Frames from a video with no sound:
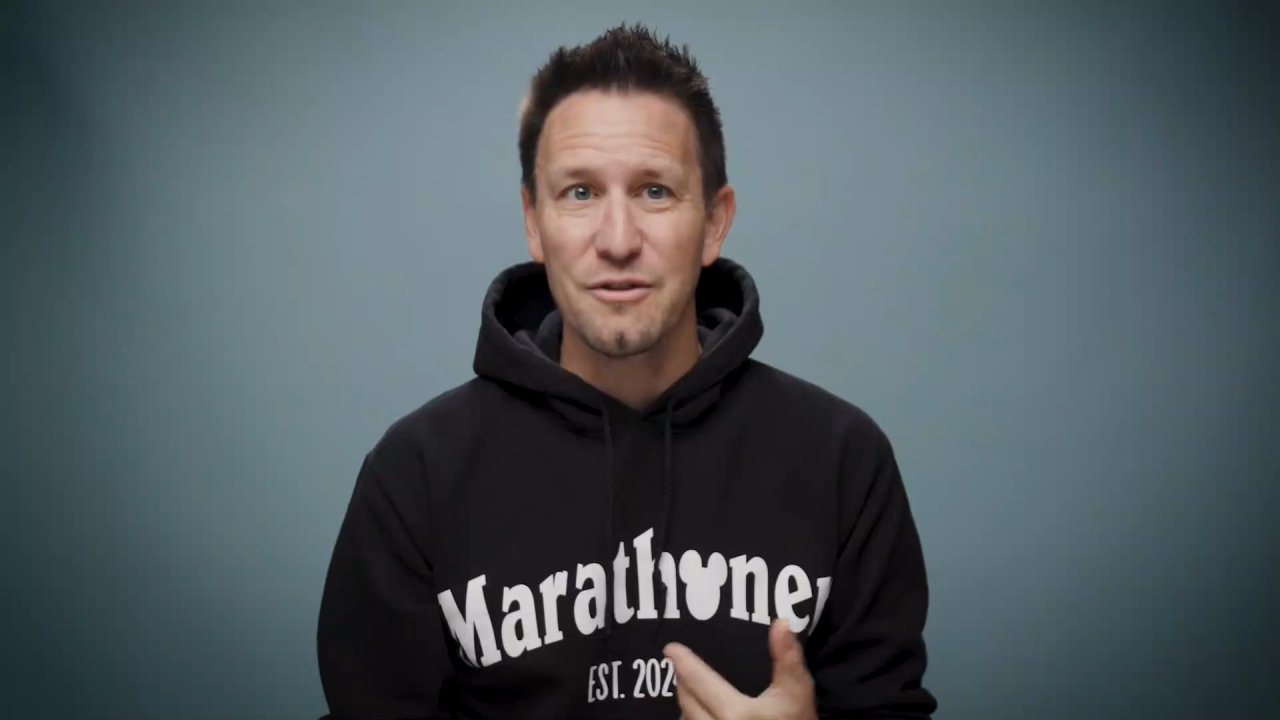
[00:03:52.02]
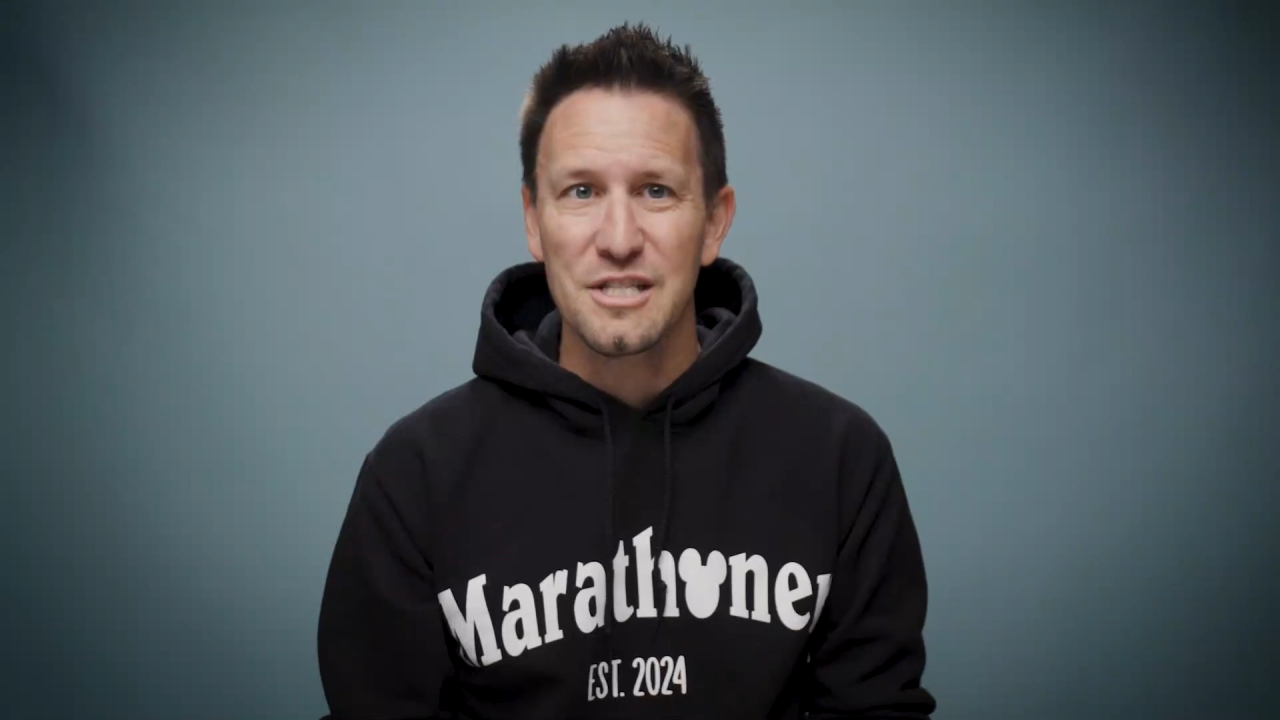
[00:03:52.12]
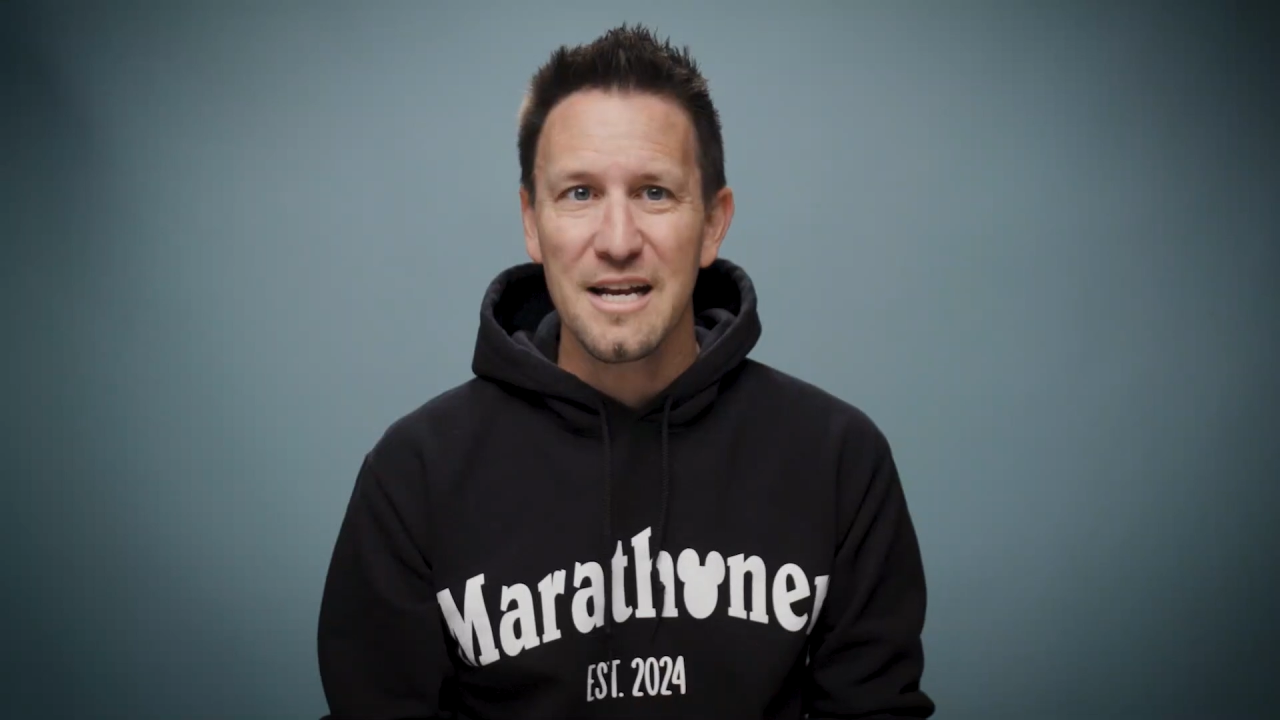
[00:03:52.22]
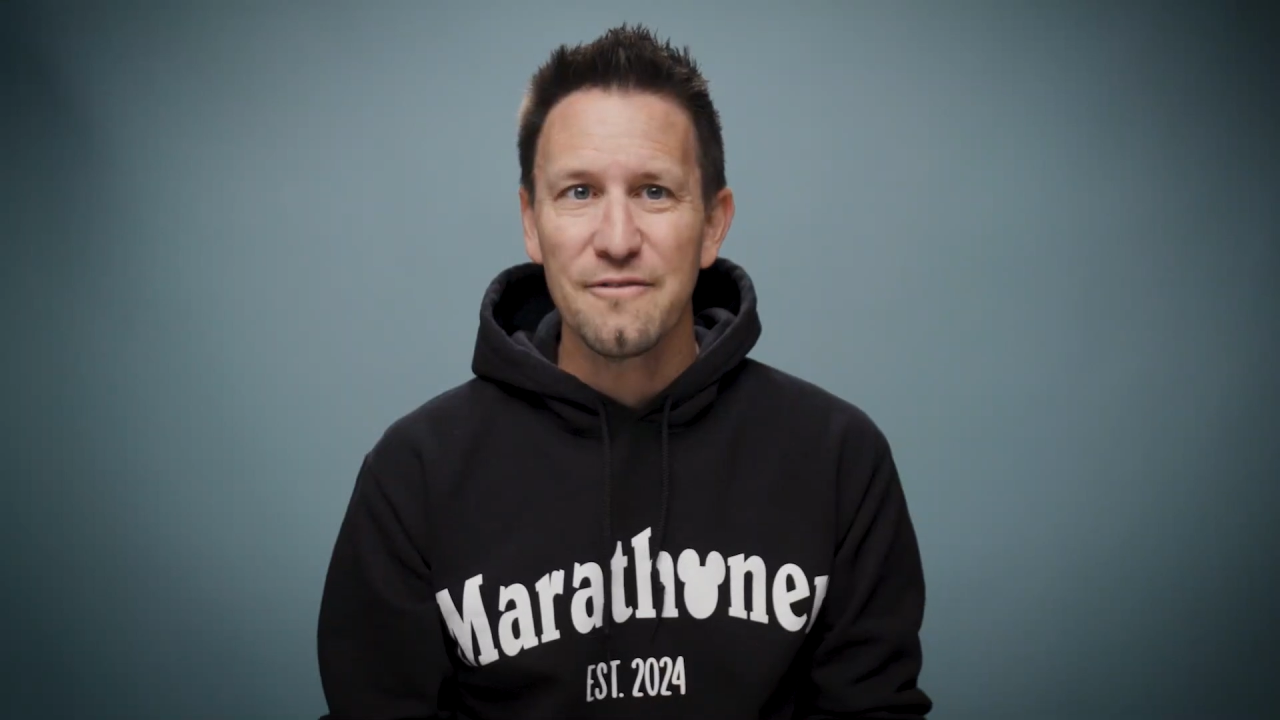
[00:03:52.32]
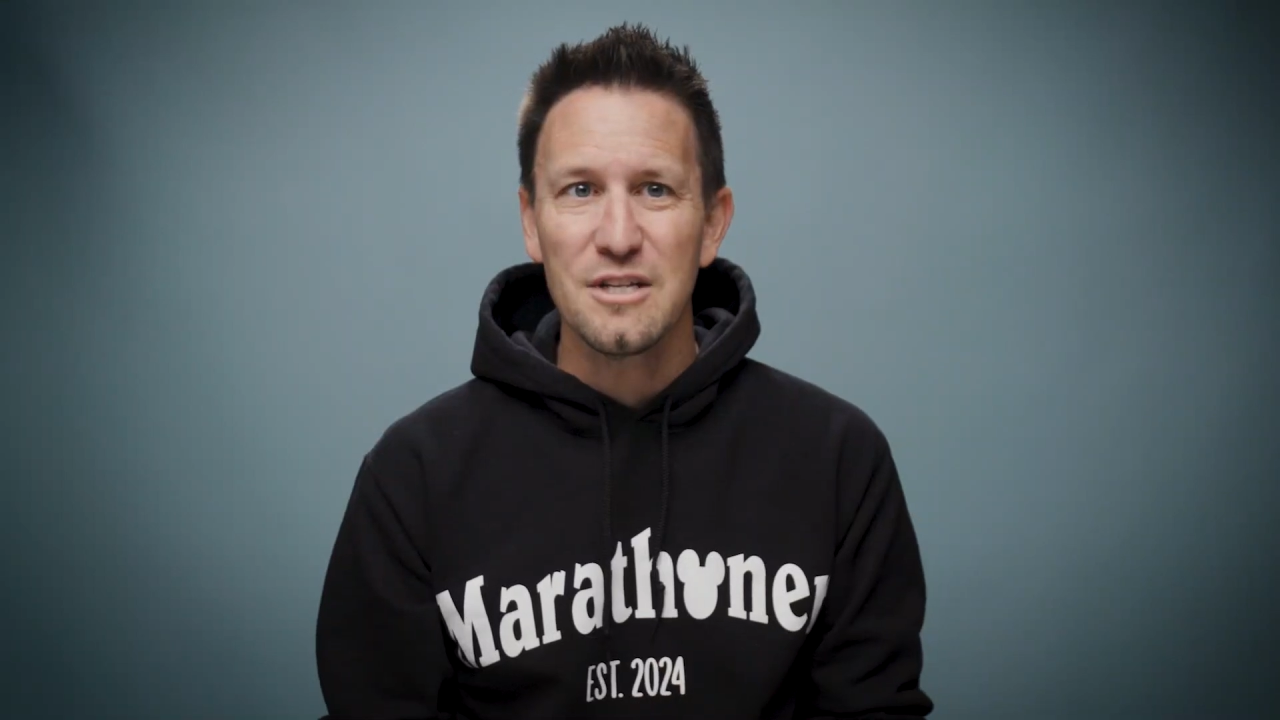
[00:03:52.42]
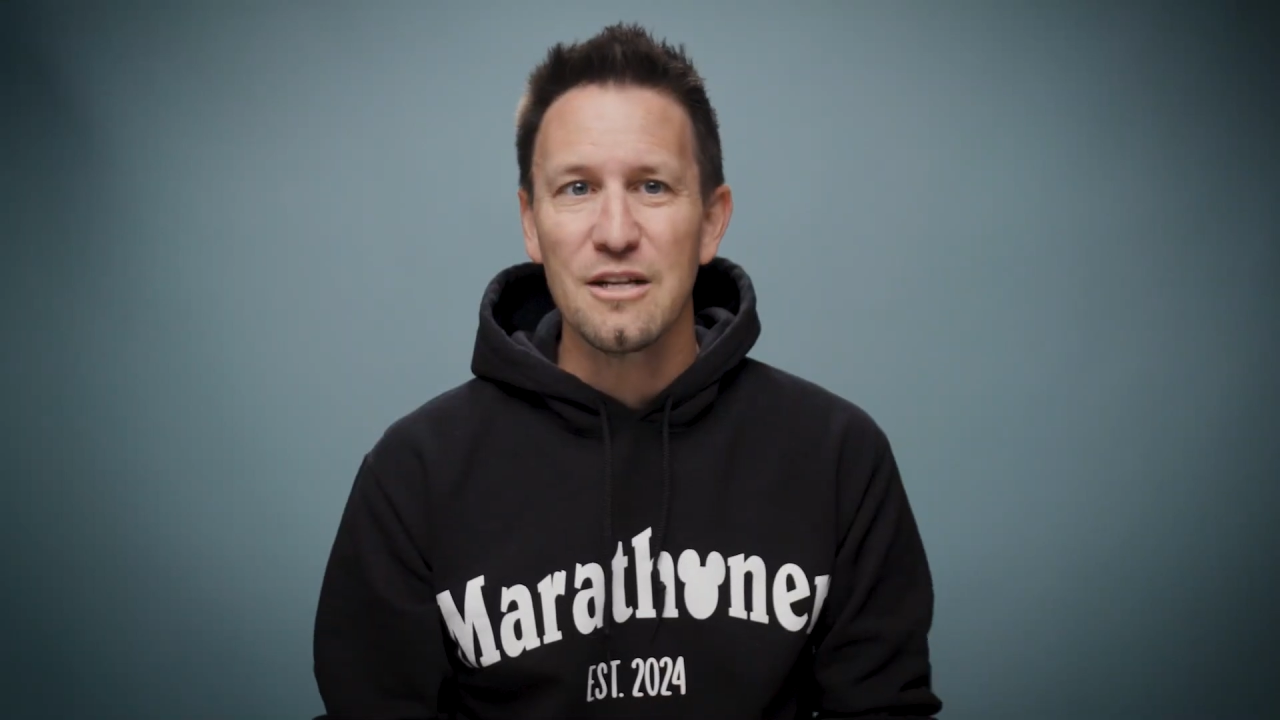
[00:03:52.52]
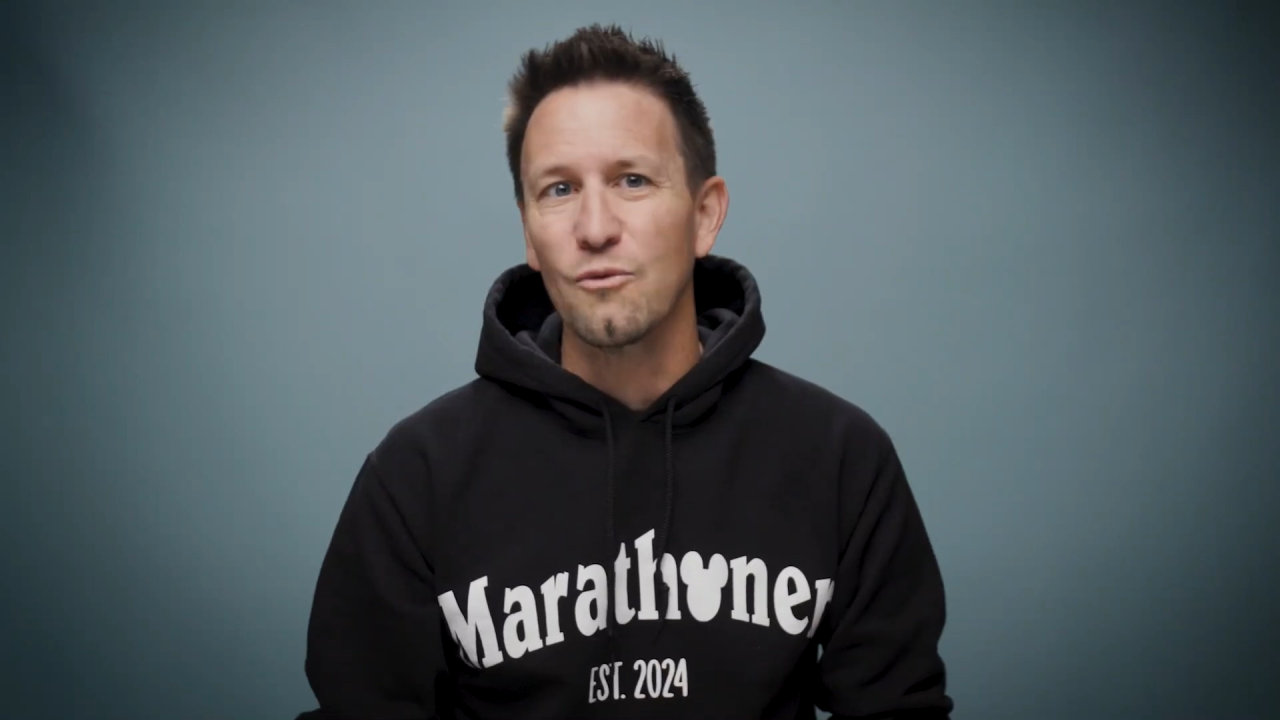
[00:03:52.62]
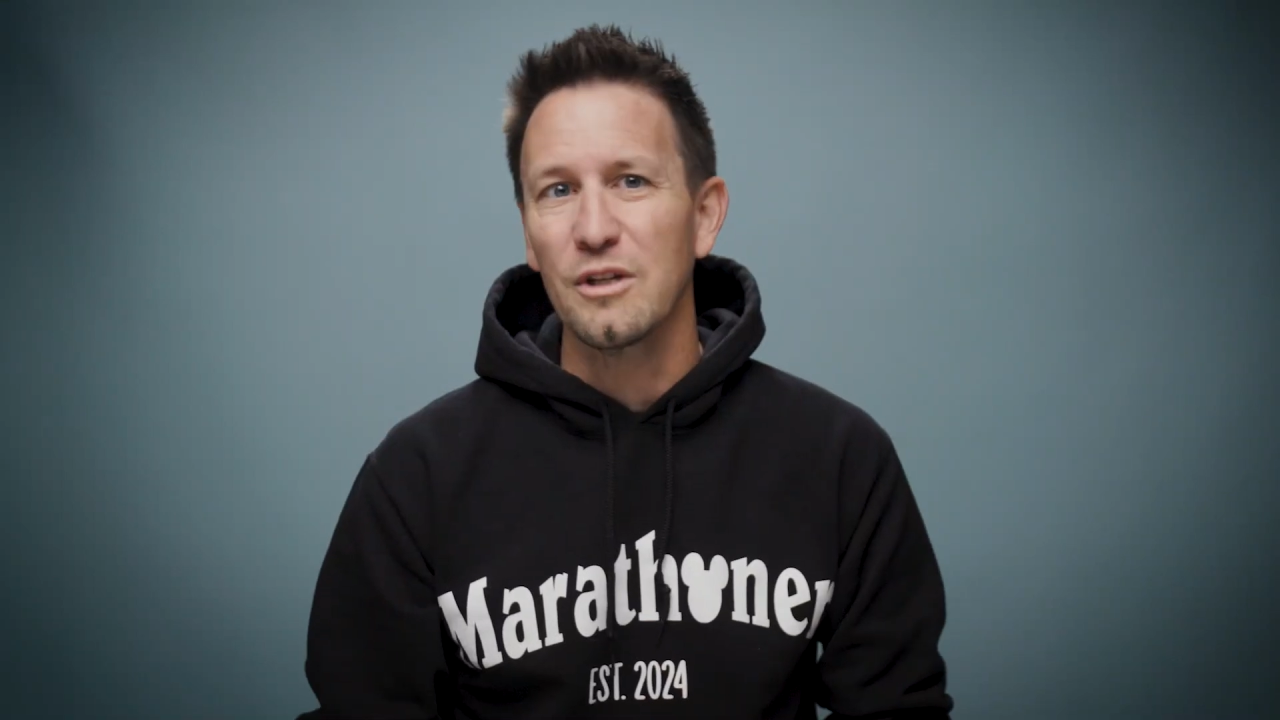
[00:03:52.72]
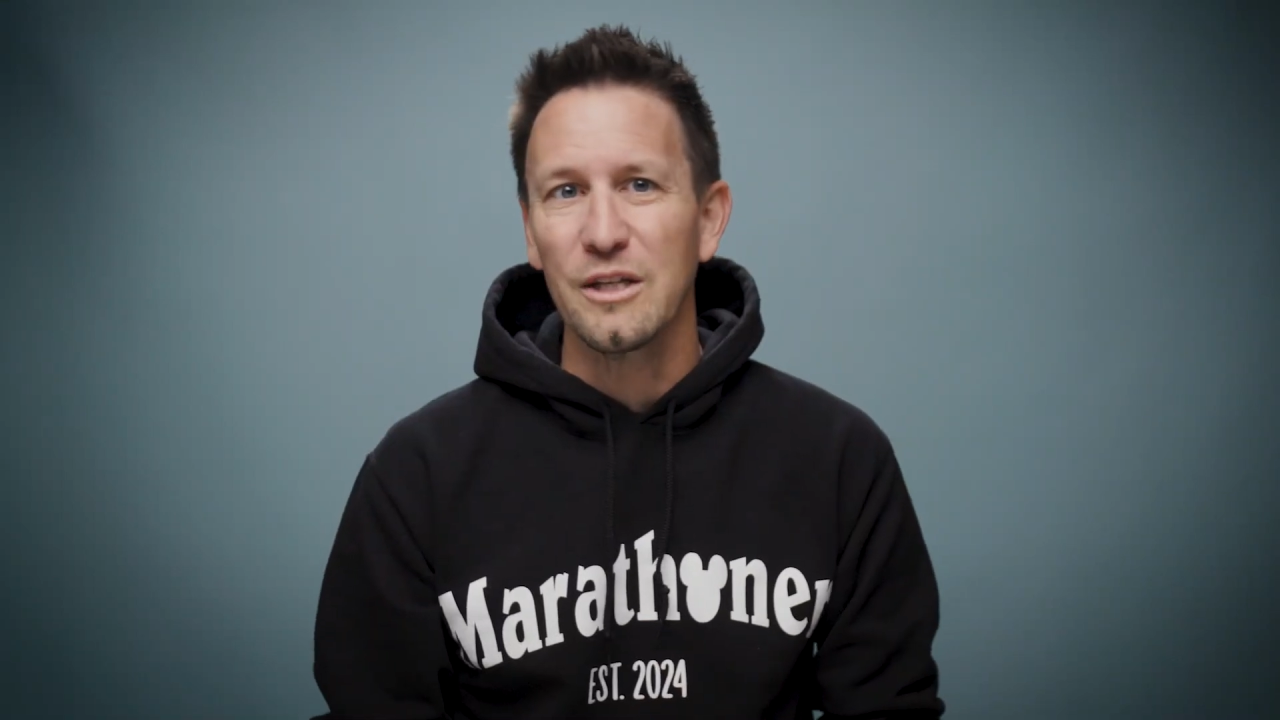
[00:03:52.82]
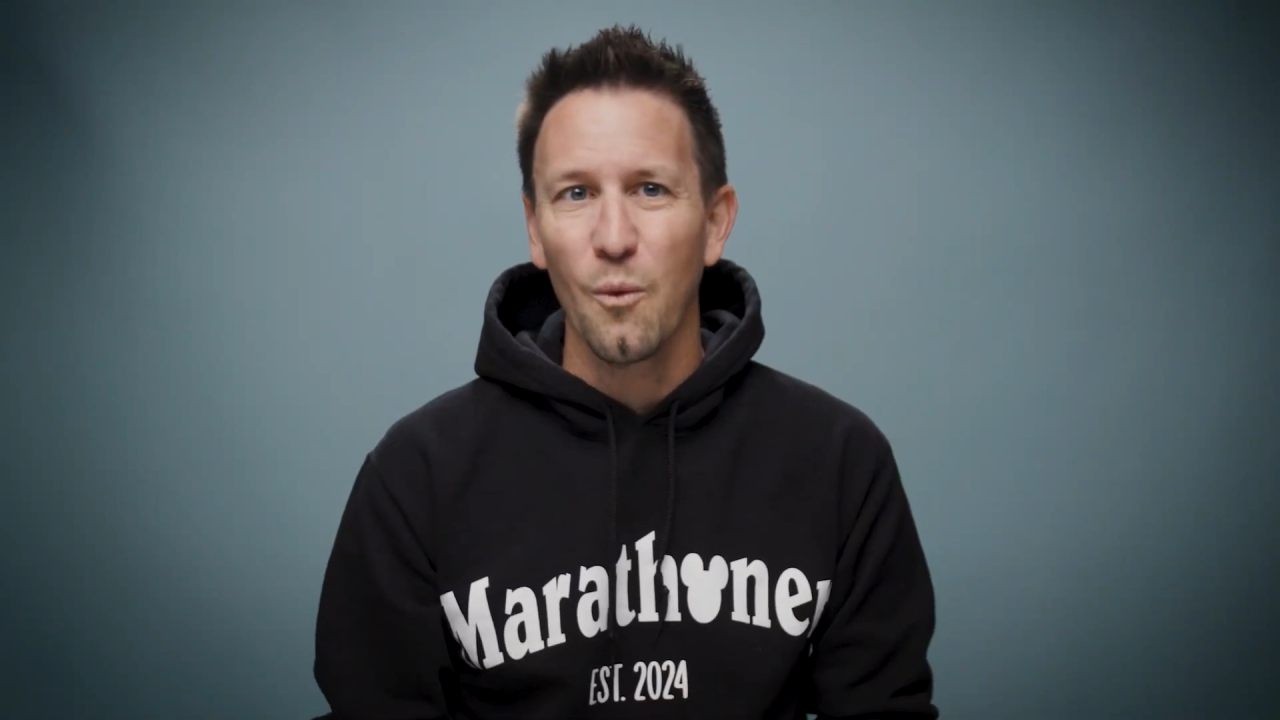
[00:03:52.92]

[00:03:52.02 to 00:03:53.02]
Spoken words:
for safety and really